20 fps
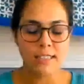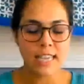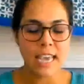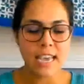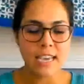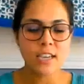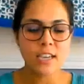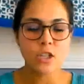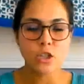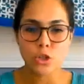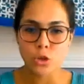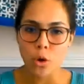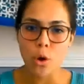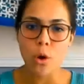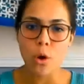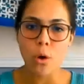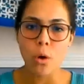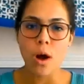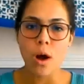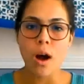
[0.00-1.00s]
take
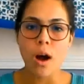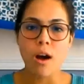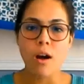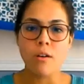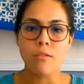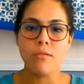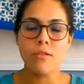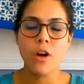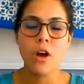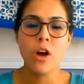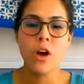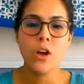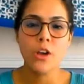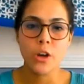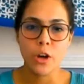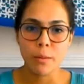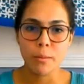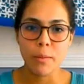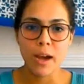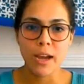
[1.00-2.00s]
control of
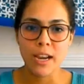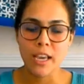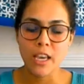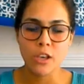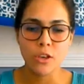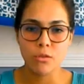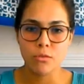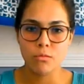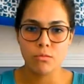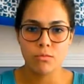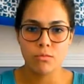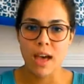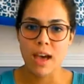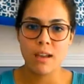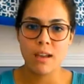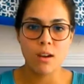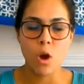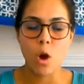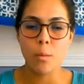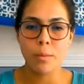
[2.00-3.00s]
your money. You
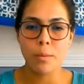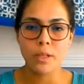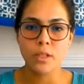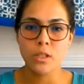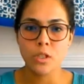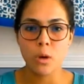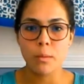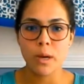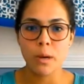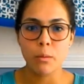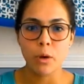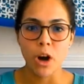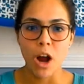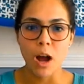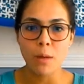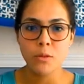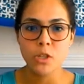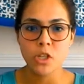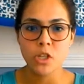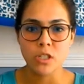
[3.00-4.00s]
that opens so many more
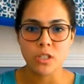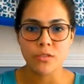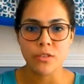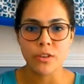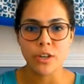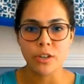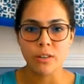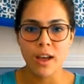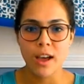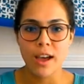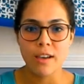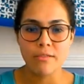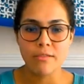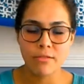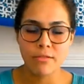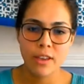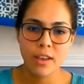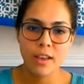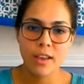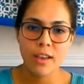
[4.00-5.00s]
options for your life
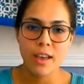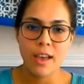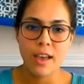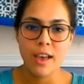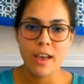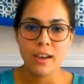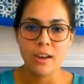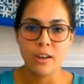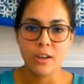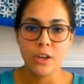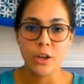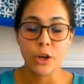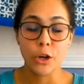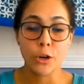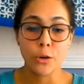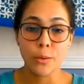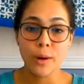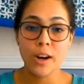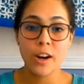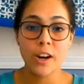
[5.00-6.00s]
and mm-hmm. your
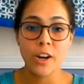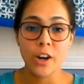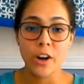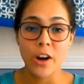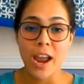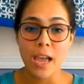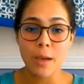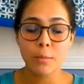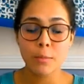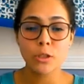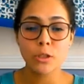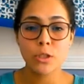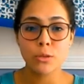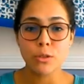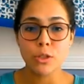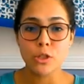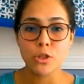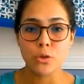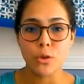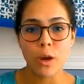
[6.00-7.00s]
career. You're able to
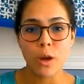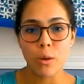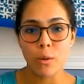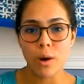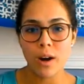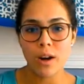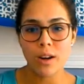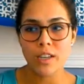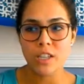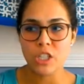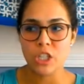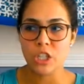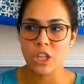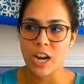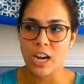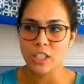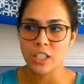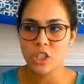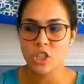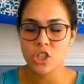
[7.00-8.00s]
enjoy work because you're
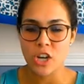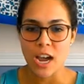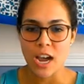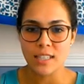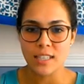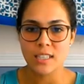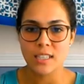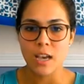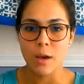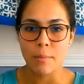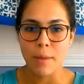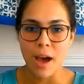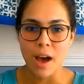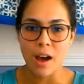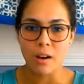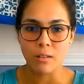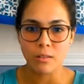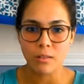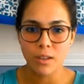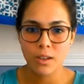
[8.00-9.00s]
not stressed
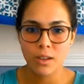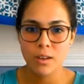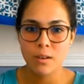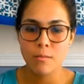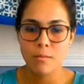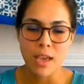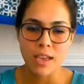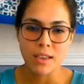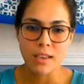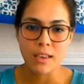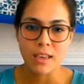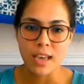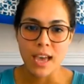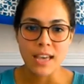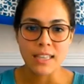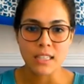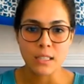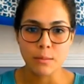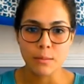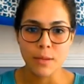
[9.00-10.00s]
about making
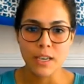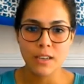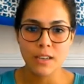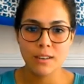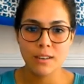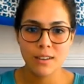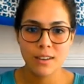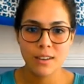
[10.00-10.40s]
ends meet.